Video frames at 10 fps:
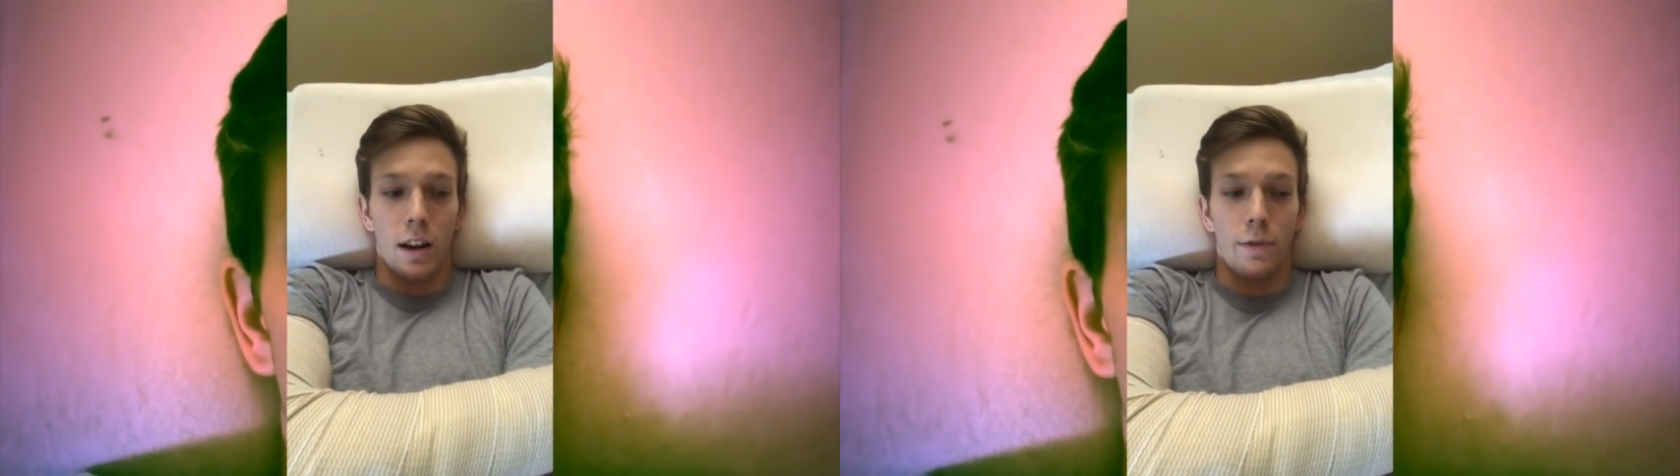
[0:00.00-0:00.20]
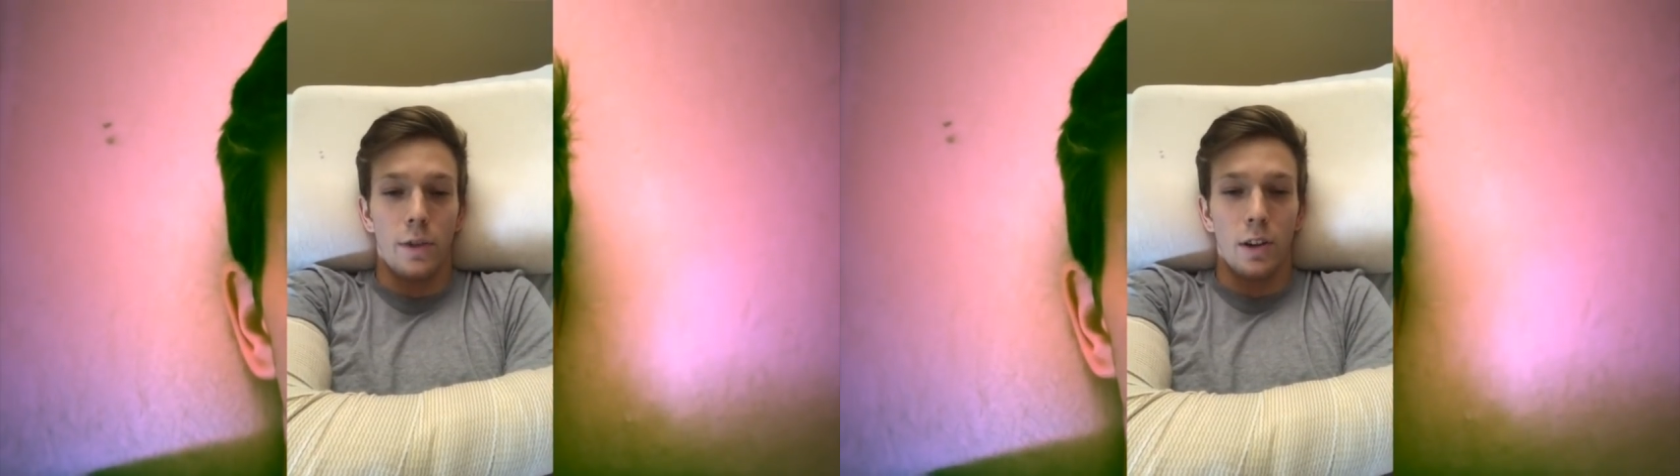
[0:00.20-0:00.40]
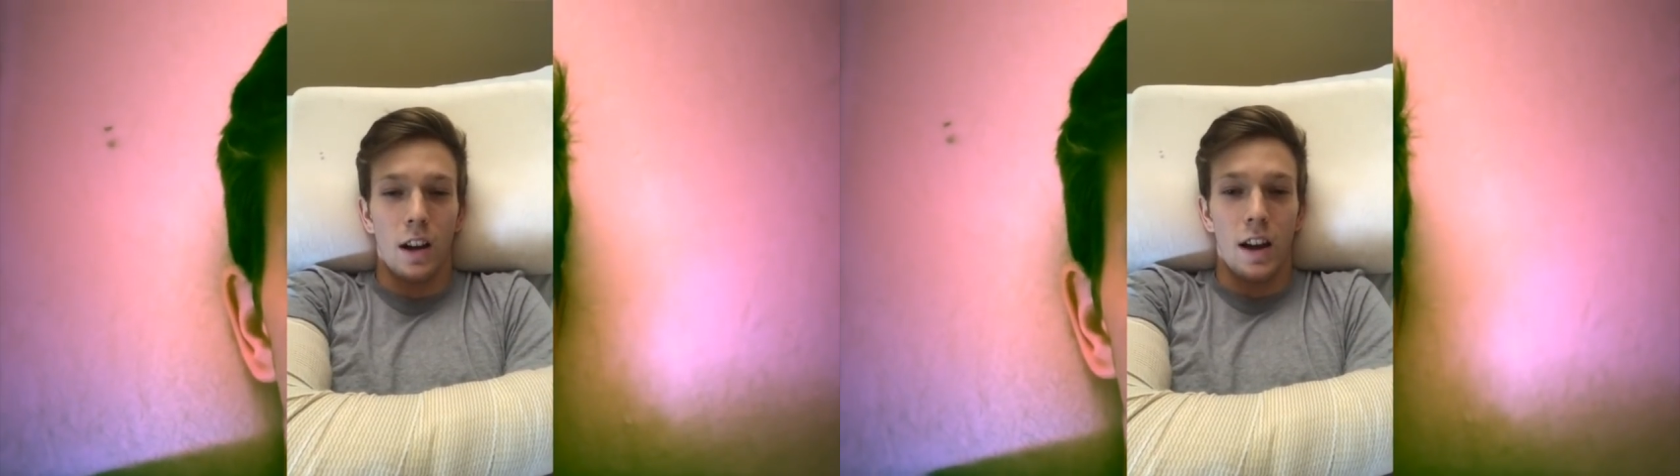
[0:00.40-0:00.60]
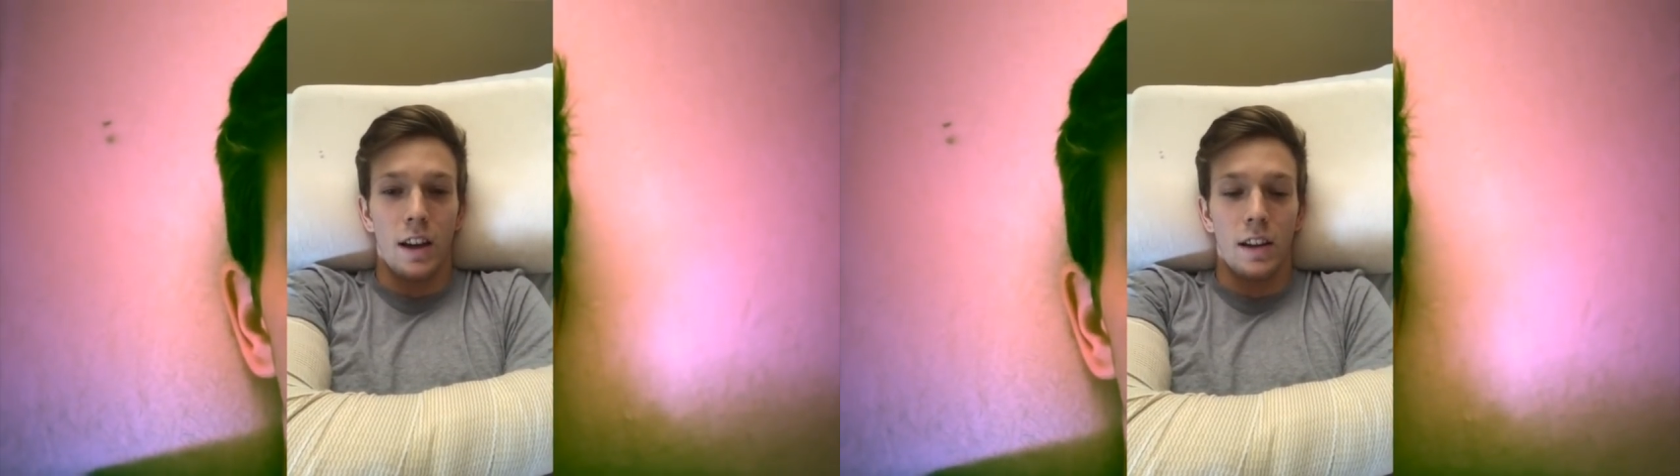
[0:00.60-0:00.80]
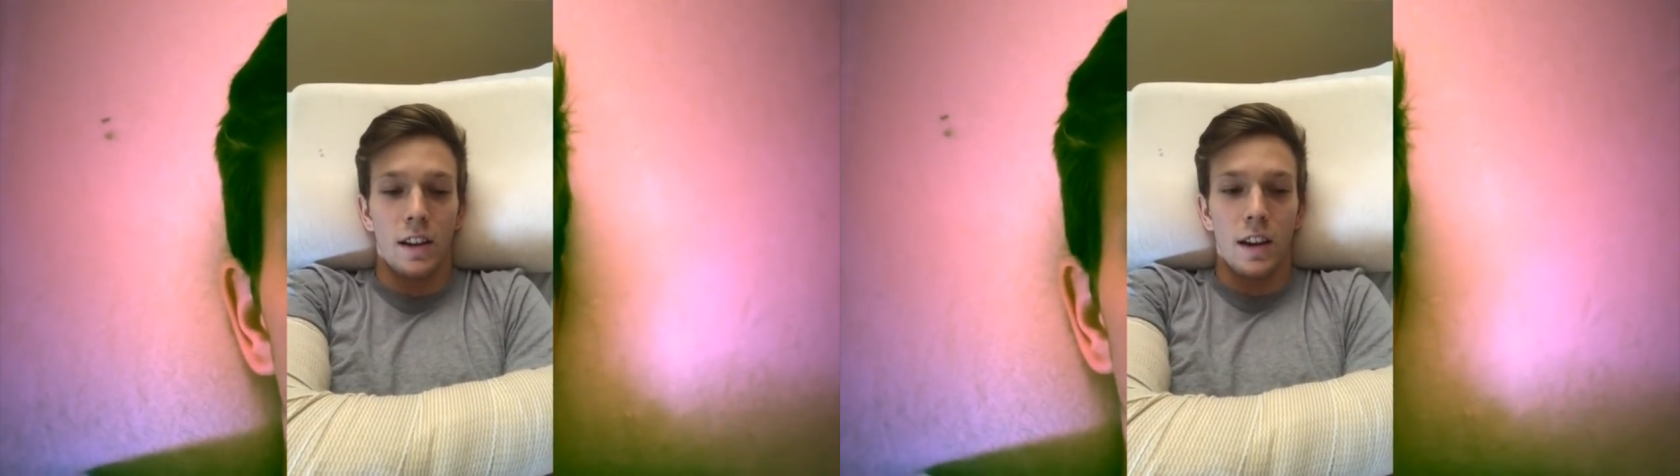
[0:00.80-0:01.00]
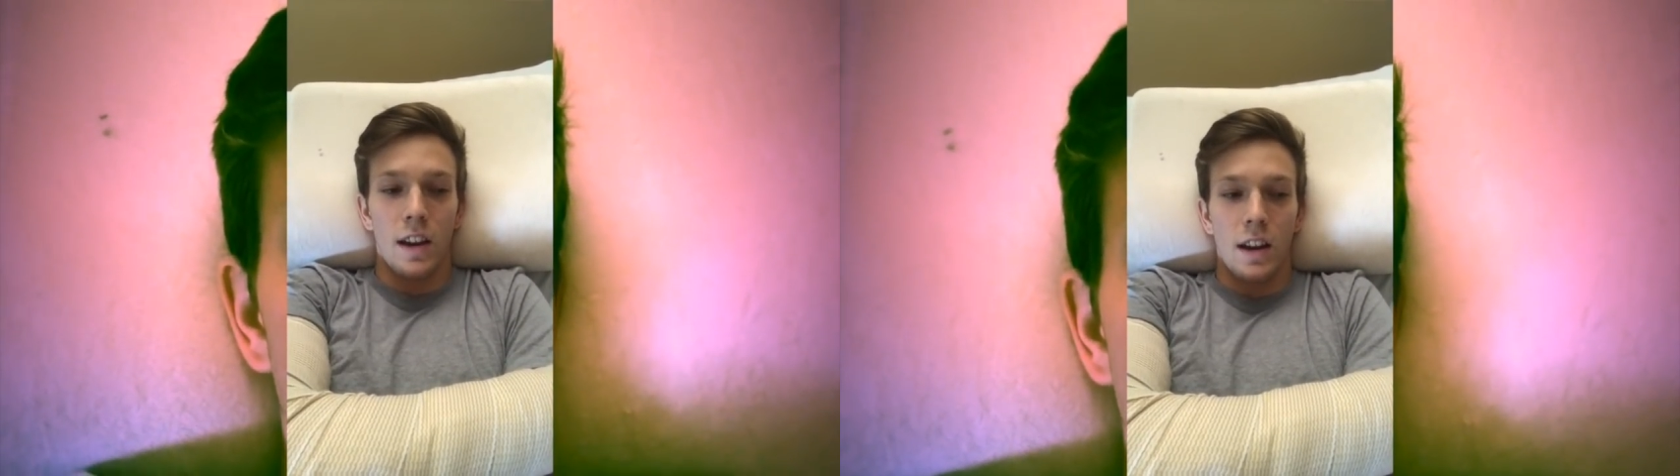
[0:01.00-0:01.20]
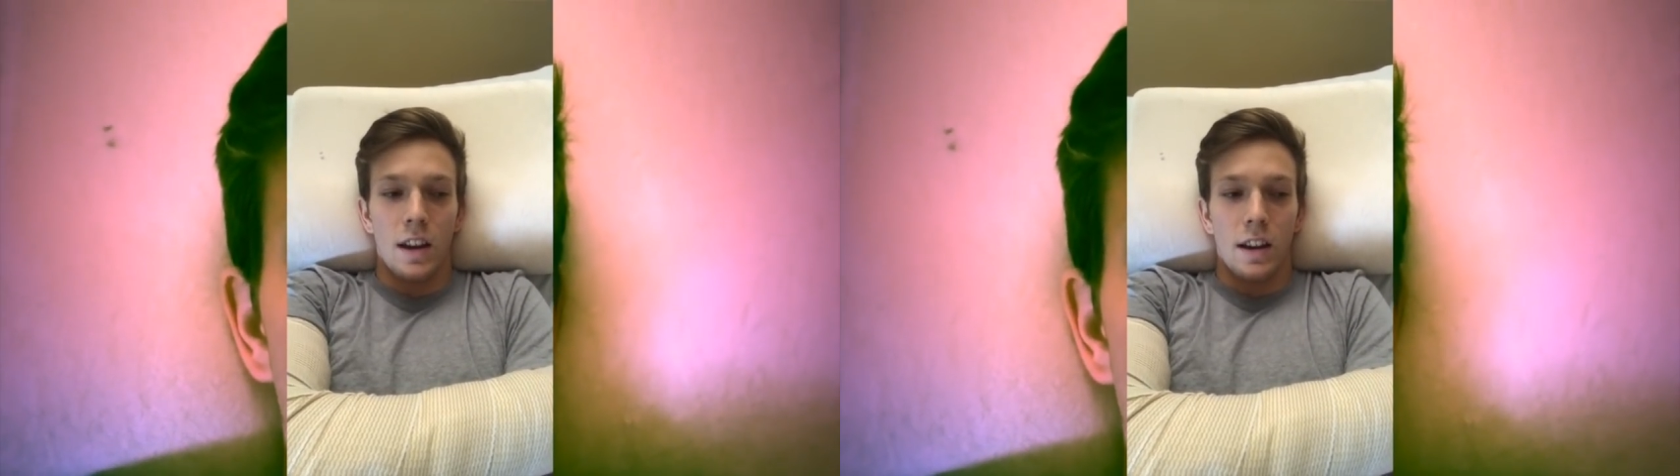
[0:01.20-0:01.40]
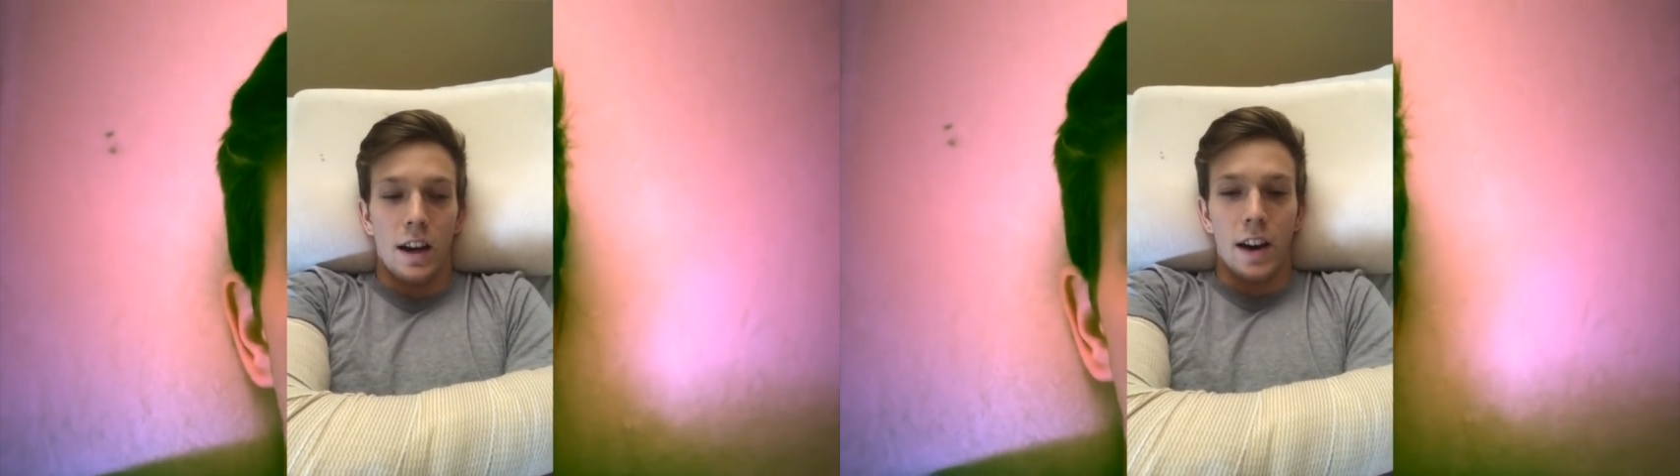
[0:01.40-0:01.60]
I feel like
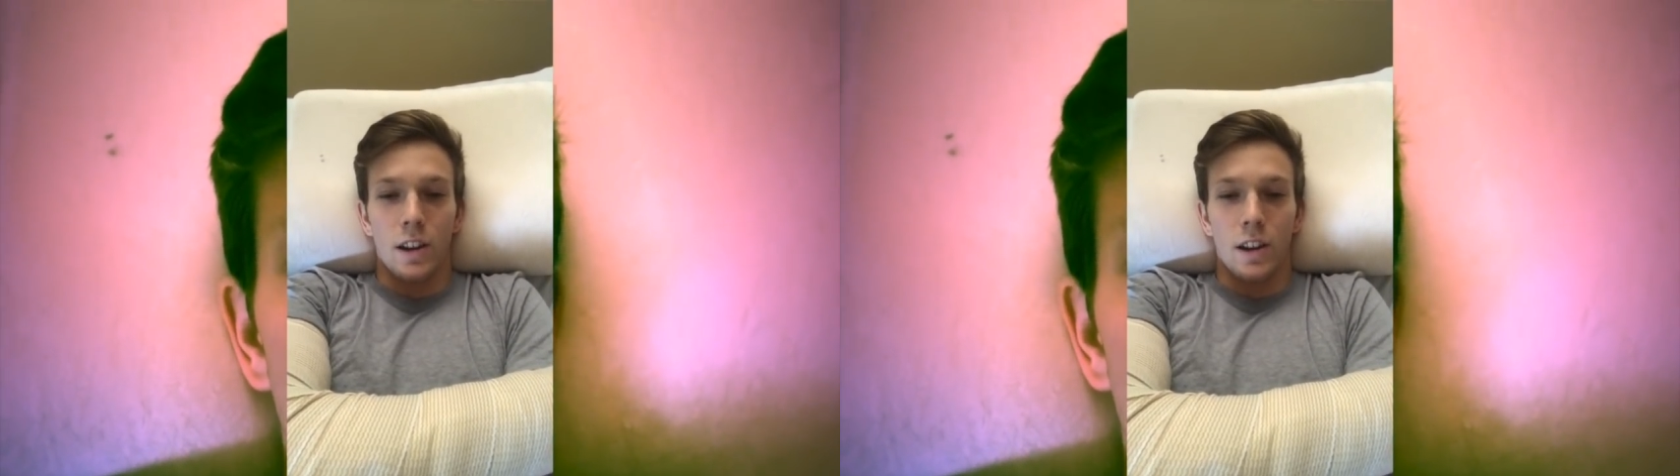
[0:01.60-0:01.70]
I